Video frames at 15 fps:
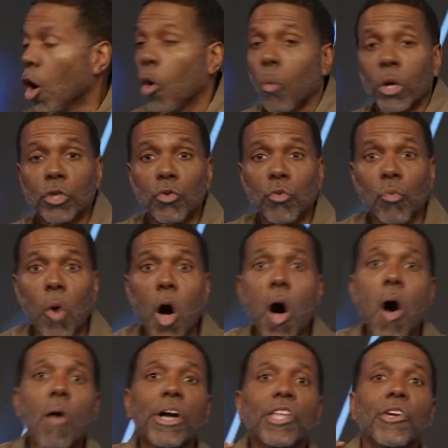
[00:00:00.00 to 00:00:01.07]
What's
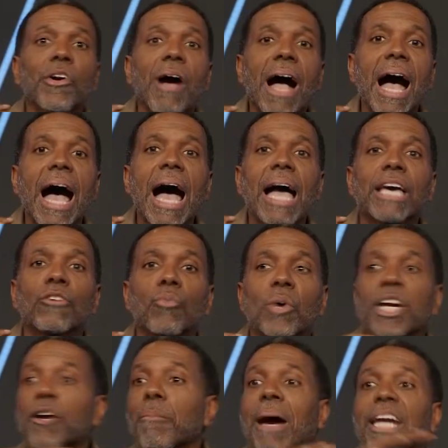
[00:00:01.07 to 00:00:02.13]
wrong in your eye is what
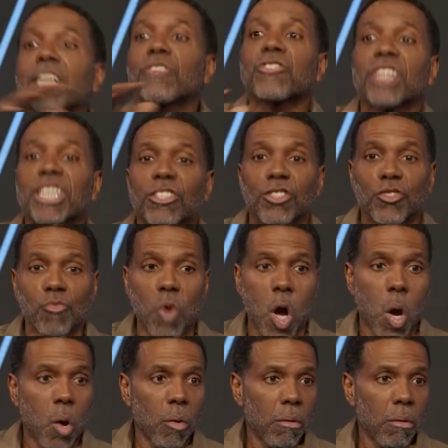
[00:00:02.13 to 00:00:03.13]
everybody else says is wrong.